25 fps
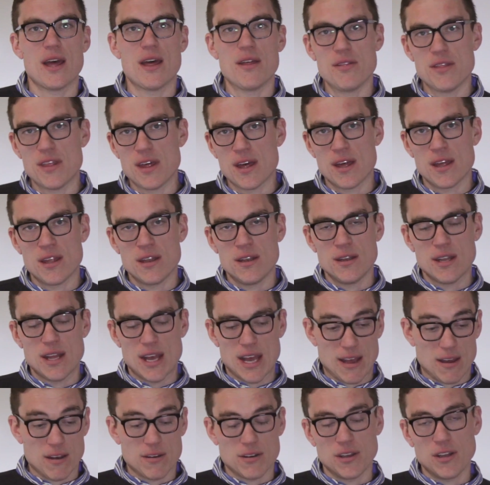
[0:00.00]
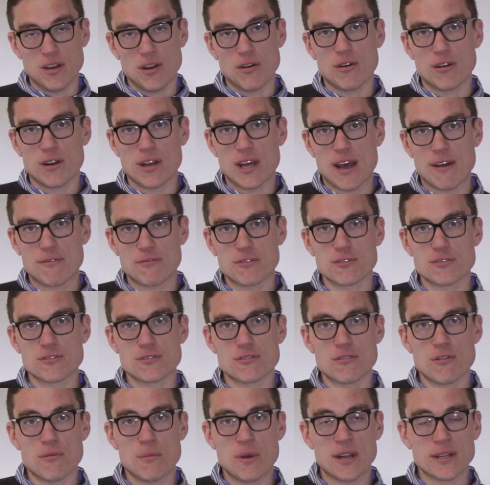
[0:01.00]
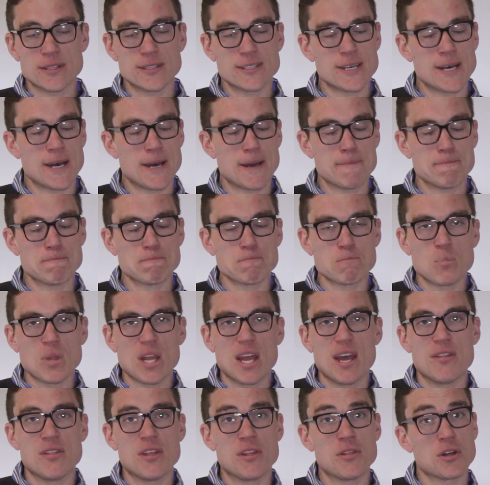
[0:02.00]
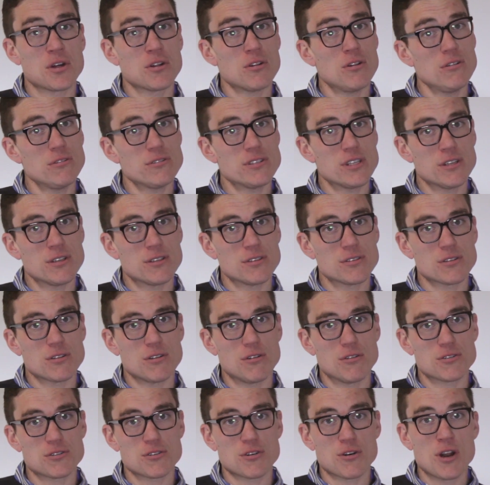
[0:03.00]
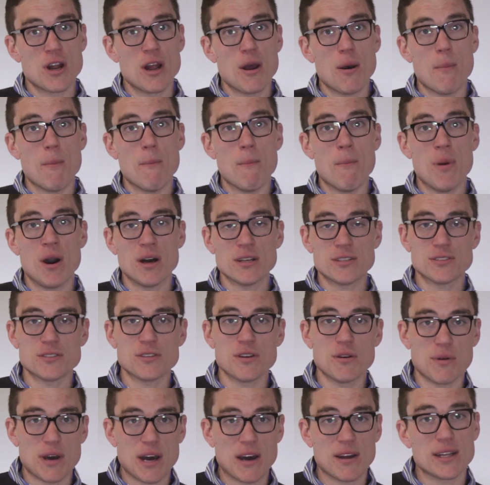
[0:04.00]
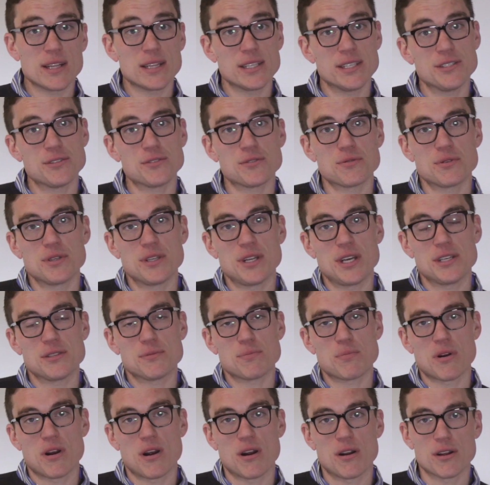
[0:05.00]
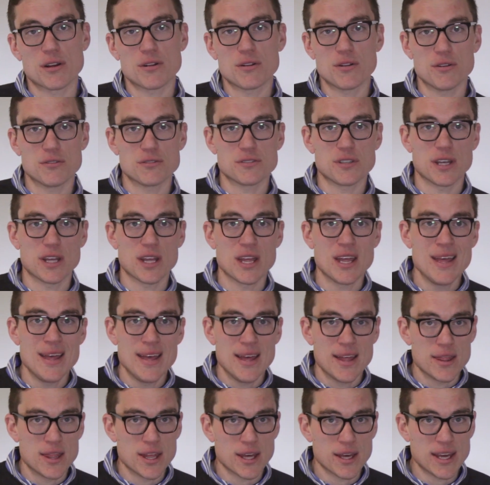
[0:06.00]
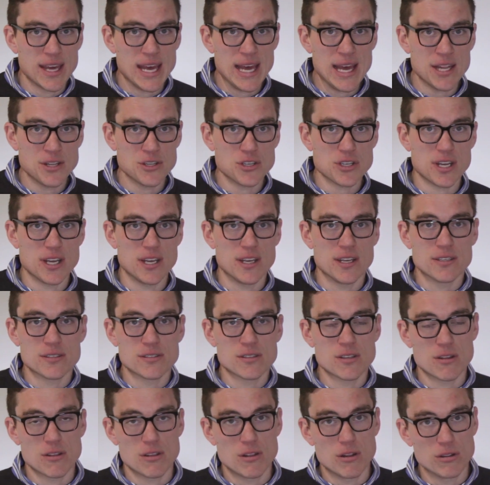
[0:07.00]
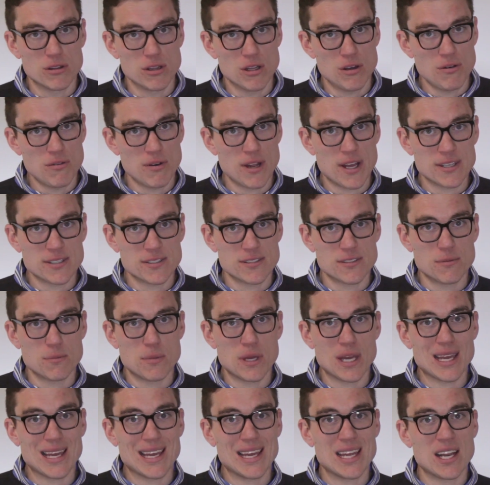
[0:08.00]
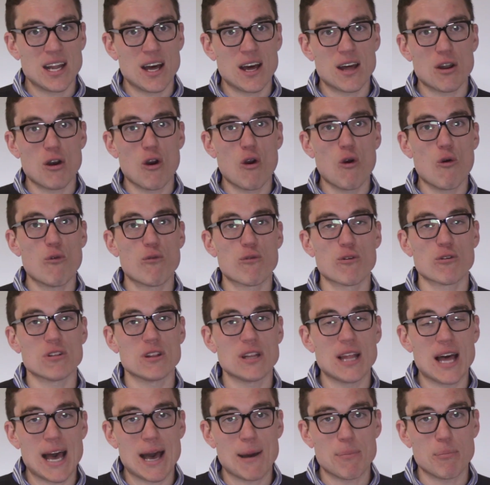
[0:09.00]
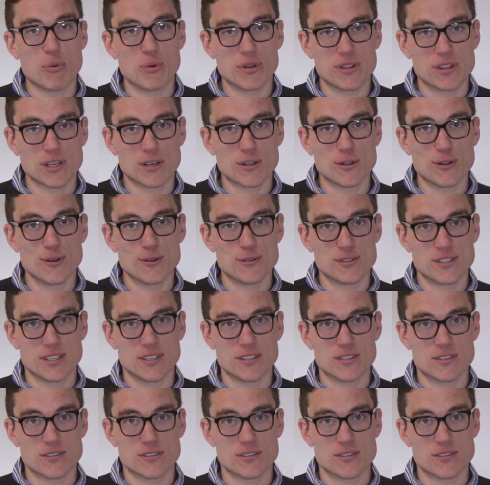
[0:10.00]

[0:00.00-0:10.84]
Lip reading: and then after a certain amount of time, and then the closing disclosure must go out at least 3 days prior to closing. The catch is the loan estimate cannot overlap with the closing